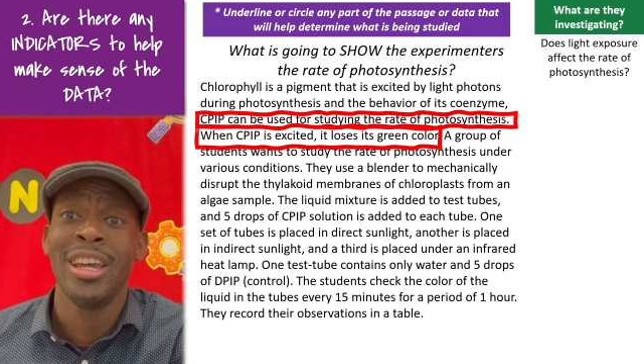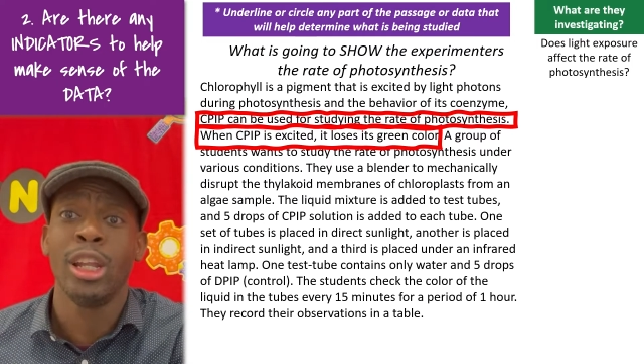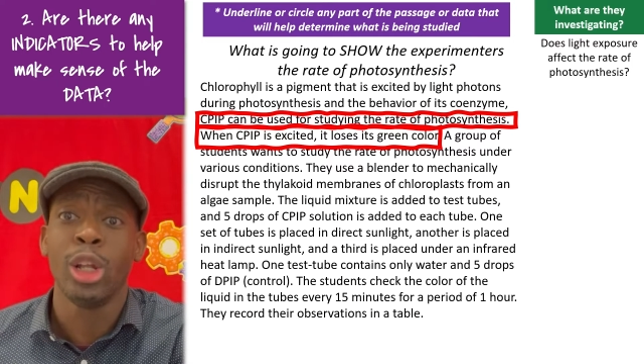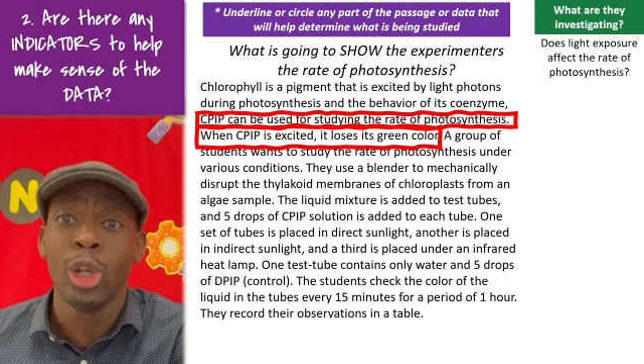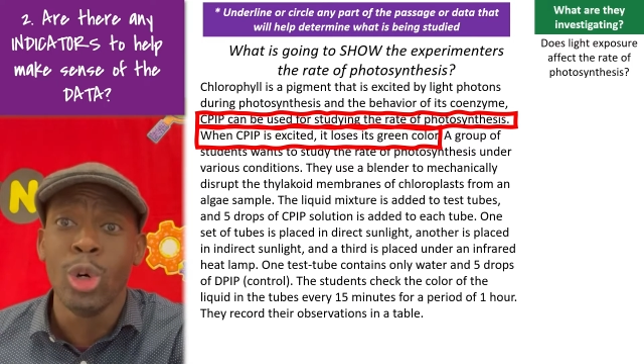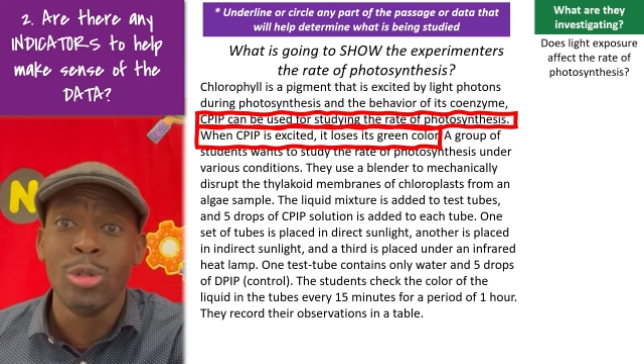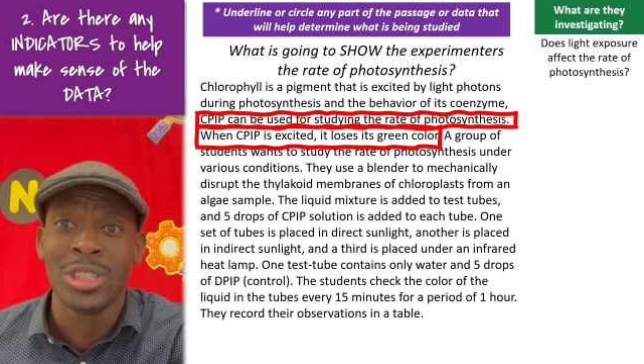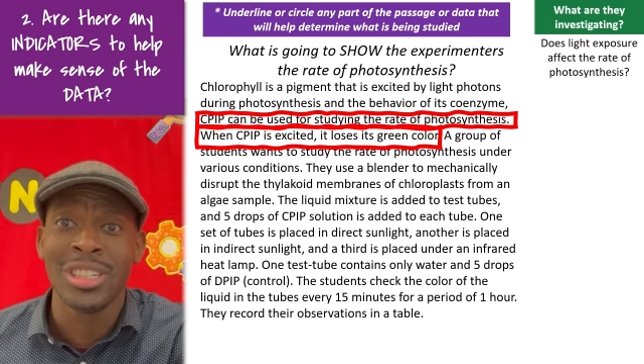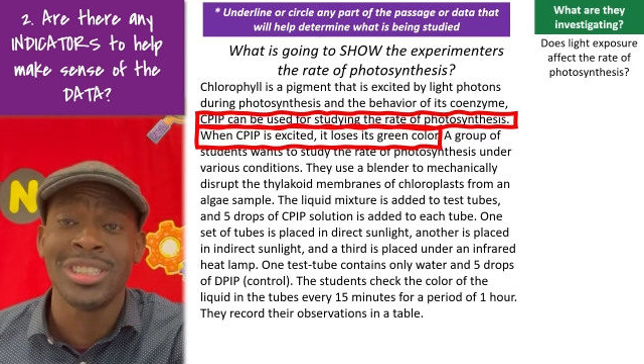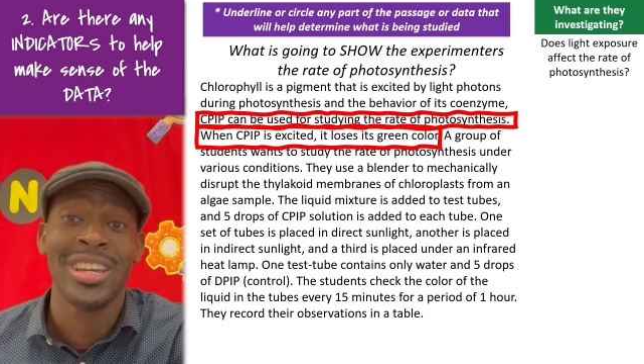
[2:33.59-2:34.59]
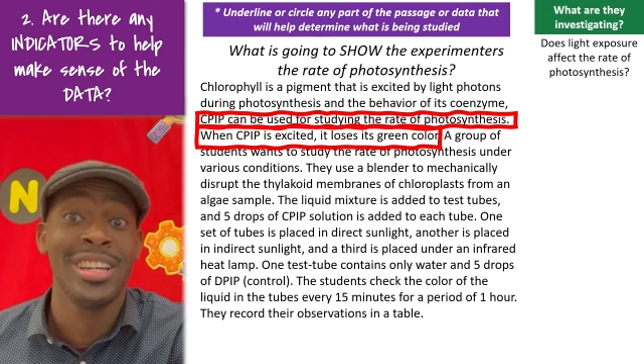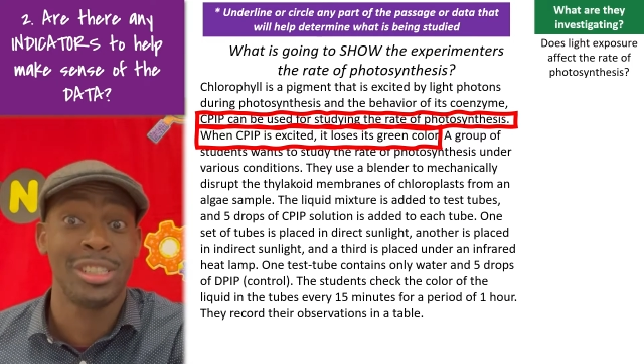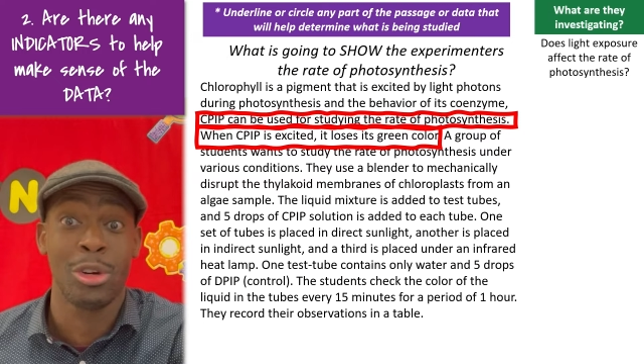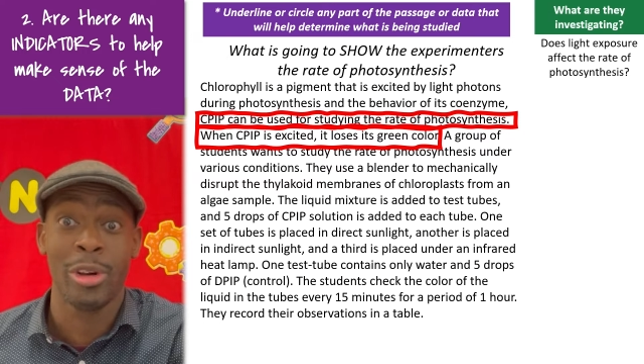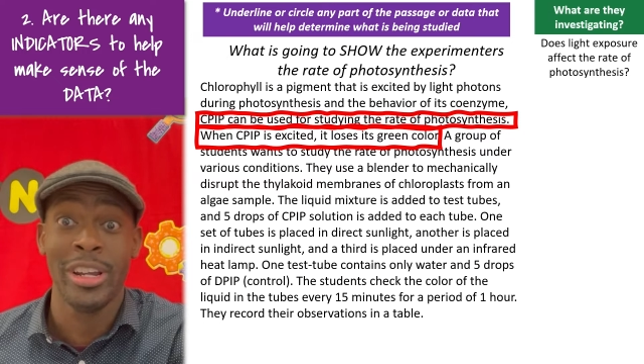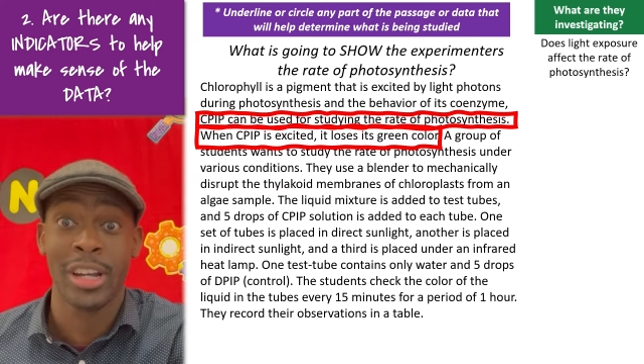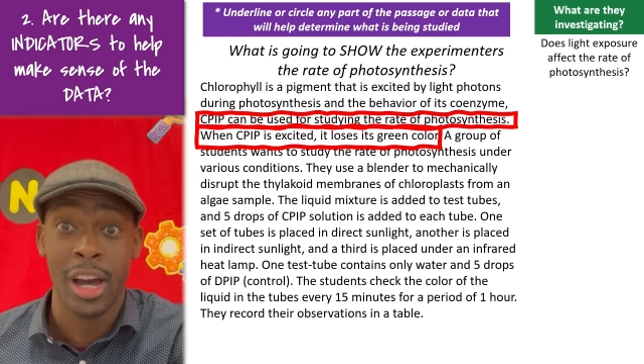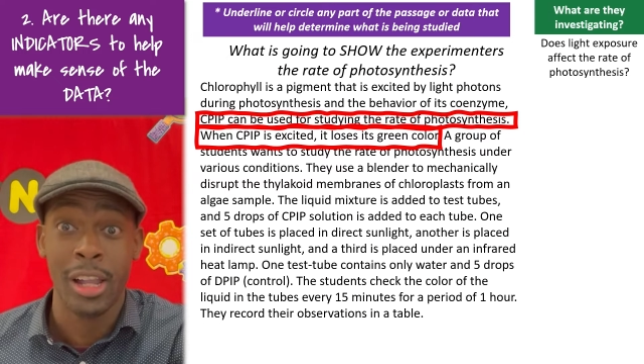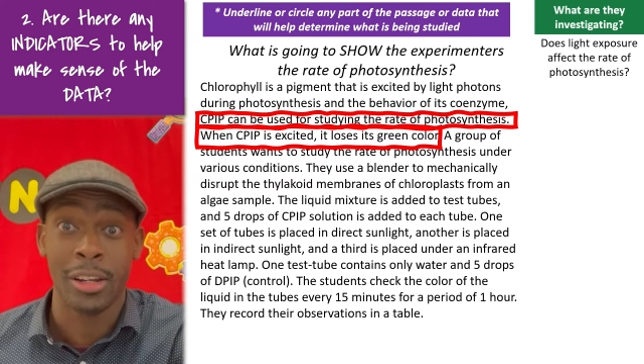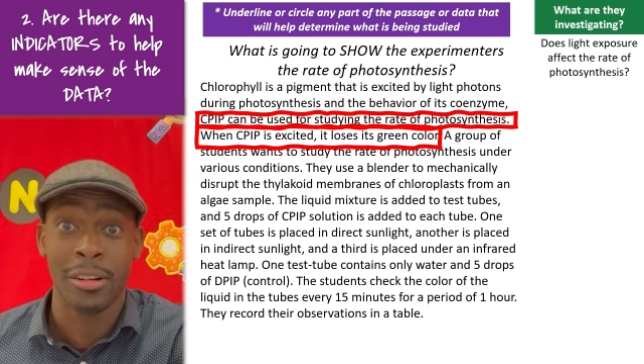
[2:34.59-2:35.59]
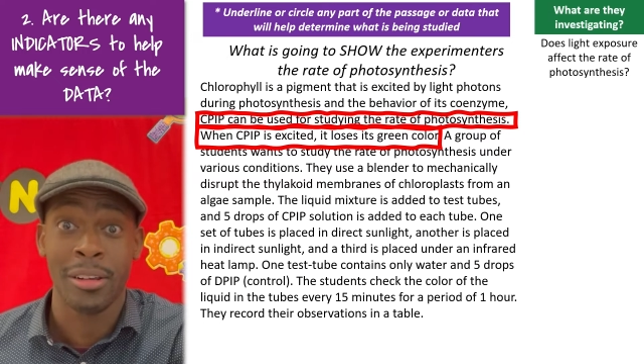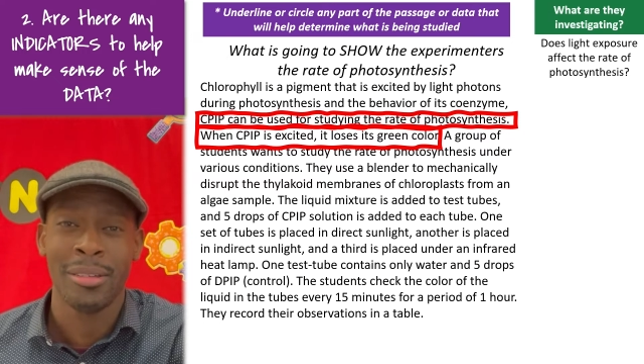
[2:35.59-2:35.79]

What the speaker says: it loses its green color.